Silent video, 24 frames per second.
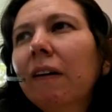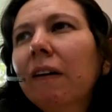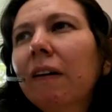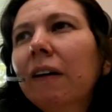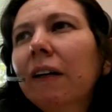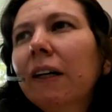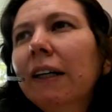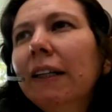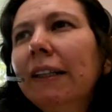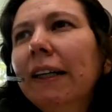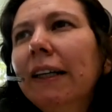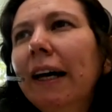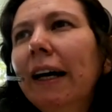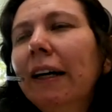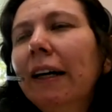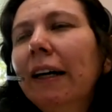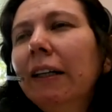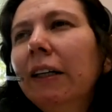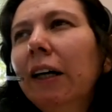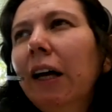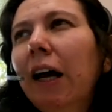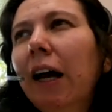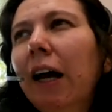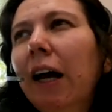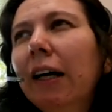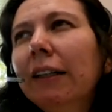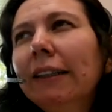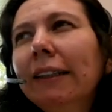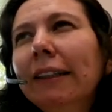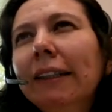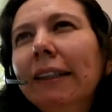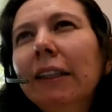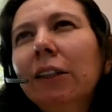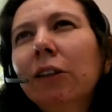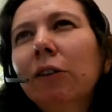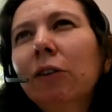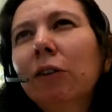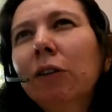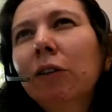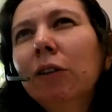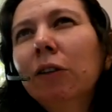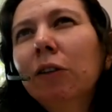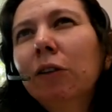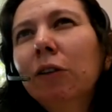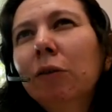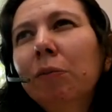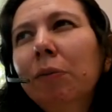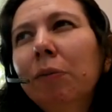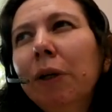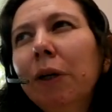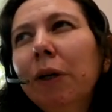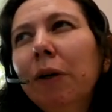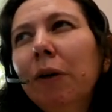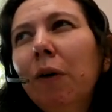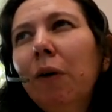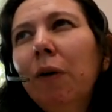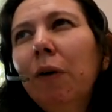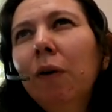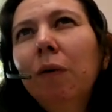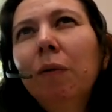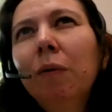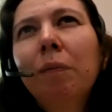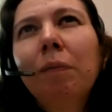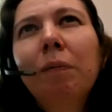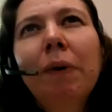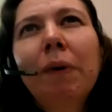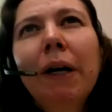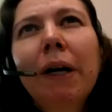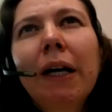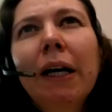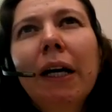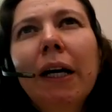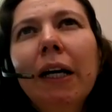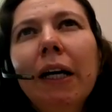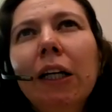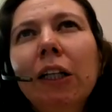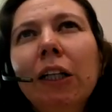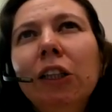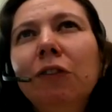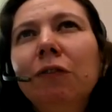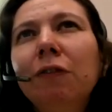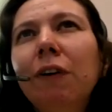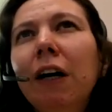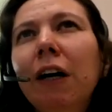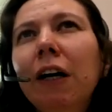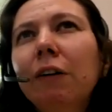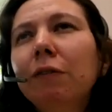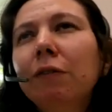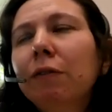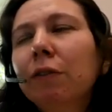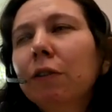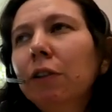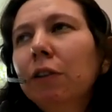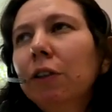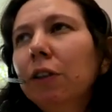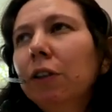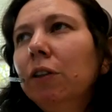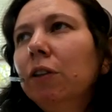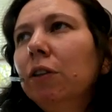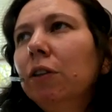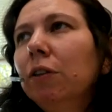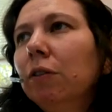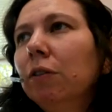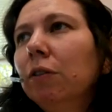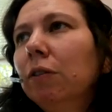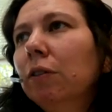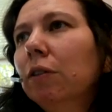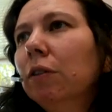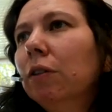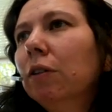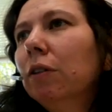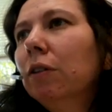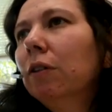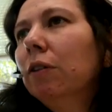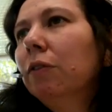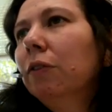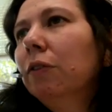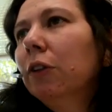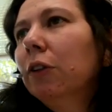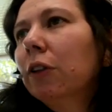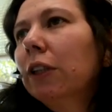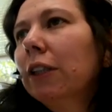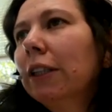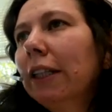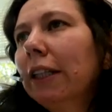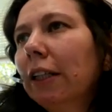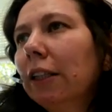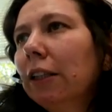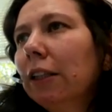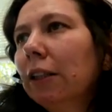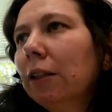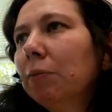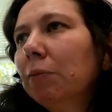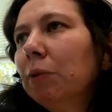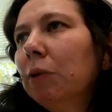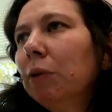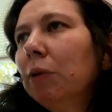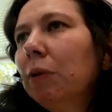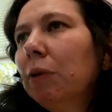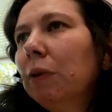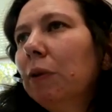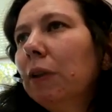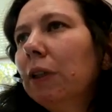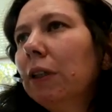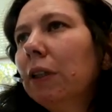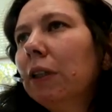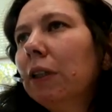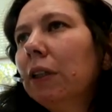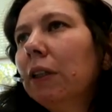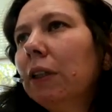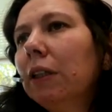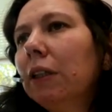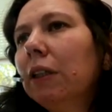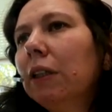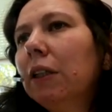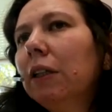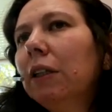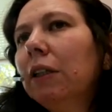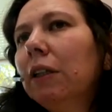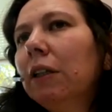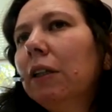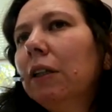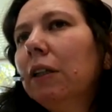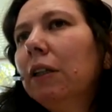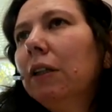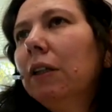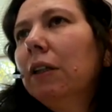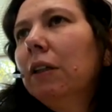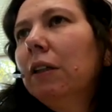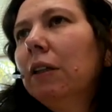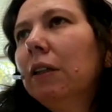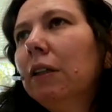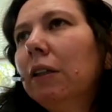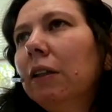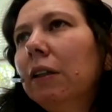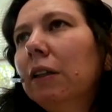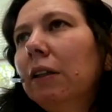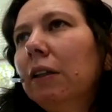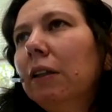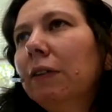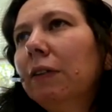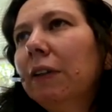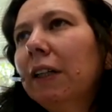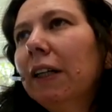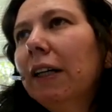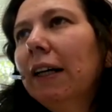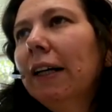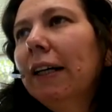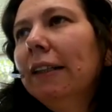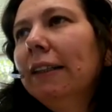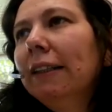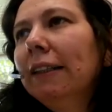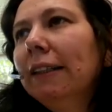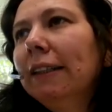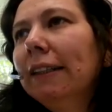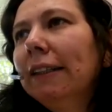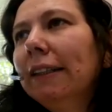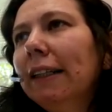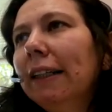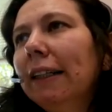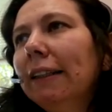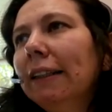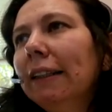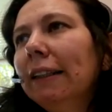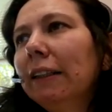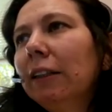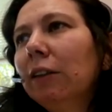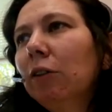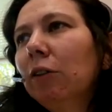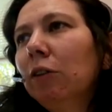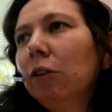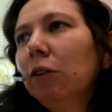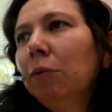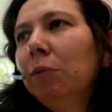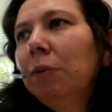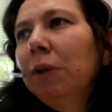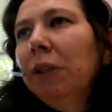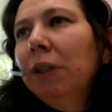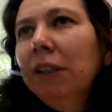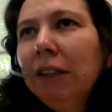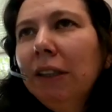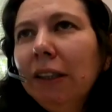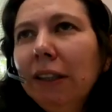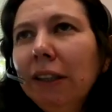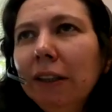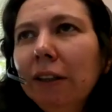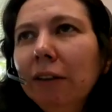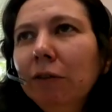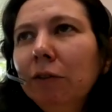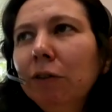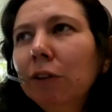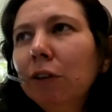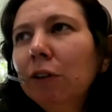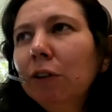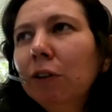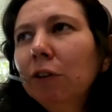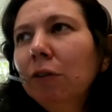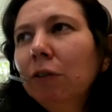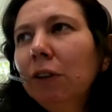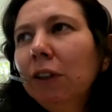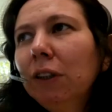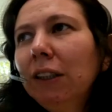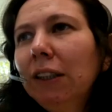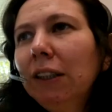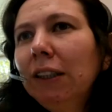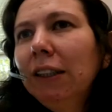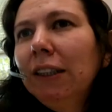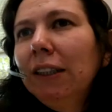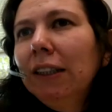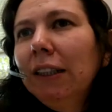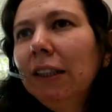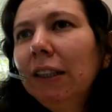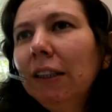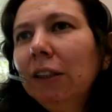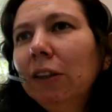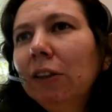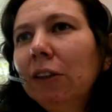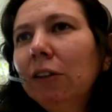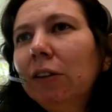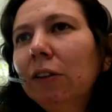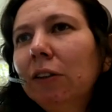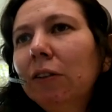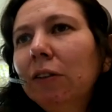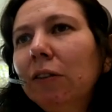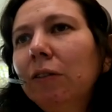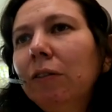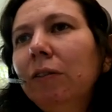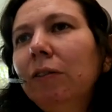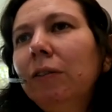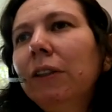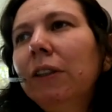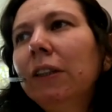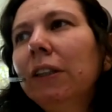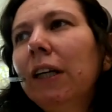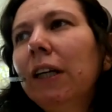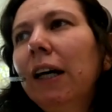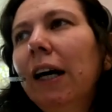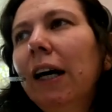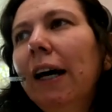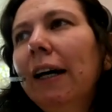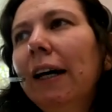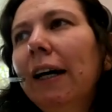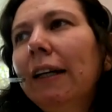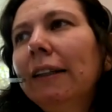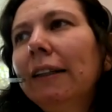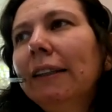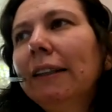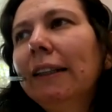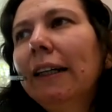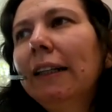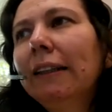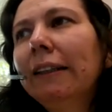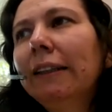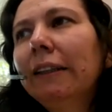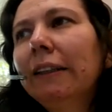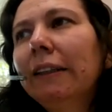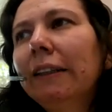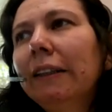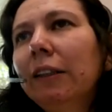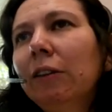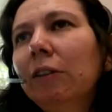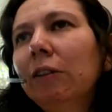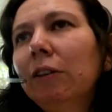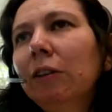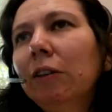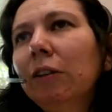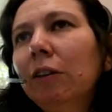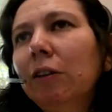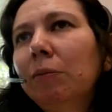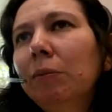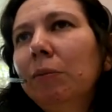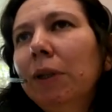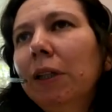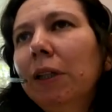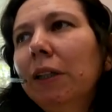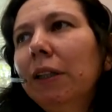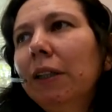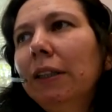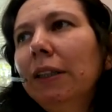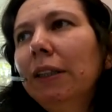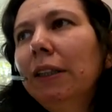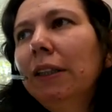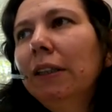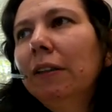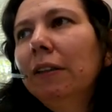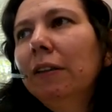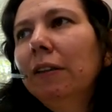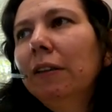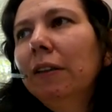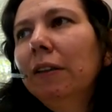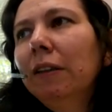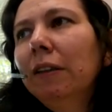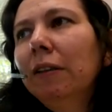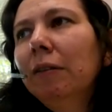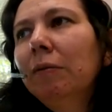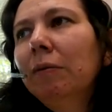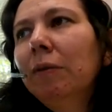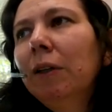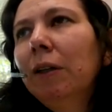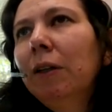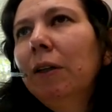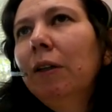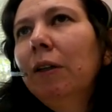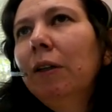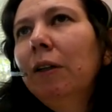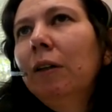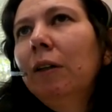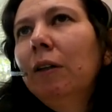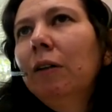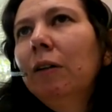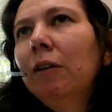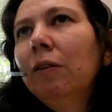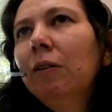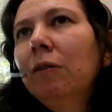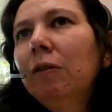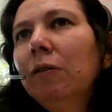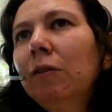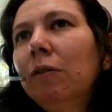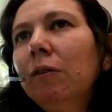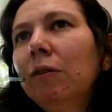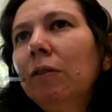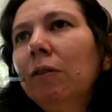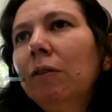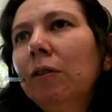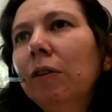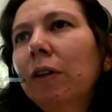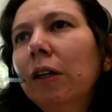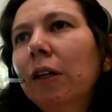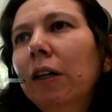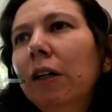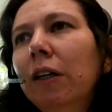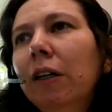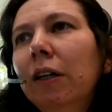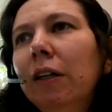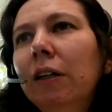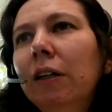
Yeah, this is going to be on page 542 of your textbook. If it has, there's going to be a theorem for two distinct rules, and then there is going to be a theorem for